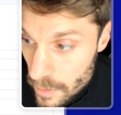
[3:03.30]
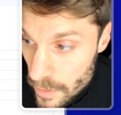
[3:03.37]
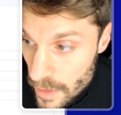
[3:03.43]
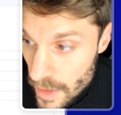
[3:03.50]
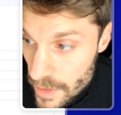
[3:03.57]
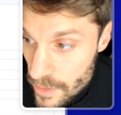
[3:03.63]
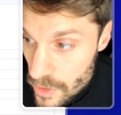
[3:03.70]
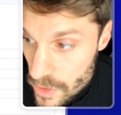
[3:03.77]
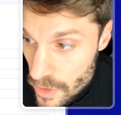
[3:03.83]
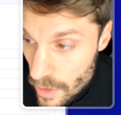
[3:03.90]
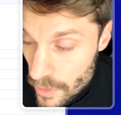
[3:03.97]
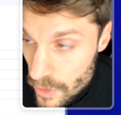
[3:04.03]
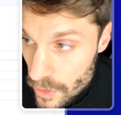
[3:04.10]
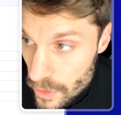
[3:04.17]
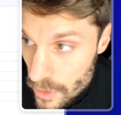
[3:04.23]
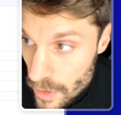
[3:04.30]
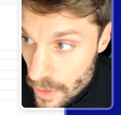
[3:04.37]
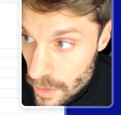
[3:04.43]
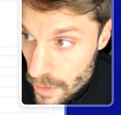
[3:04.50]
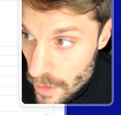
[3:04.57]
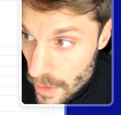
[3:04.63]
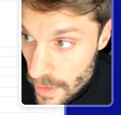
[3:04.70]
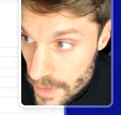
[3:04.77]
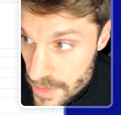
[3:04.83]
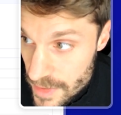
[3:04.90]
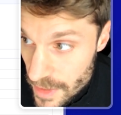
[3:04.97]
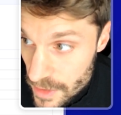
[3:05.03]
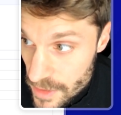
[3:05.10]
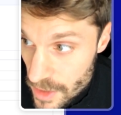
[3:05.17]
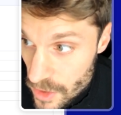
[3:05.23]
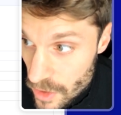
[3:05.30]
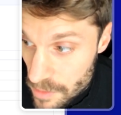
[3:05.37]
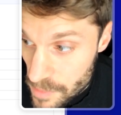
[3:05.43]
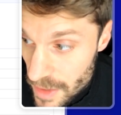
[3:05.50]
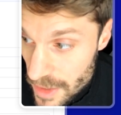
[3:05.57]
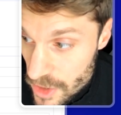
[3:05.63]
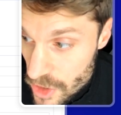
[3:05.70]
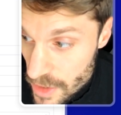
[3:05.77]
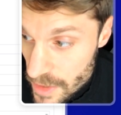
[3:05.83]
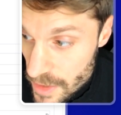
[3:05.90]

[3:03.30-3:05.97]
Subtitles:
Okay, there's other settings that you can manage in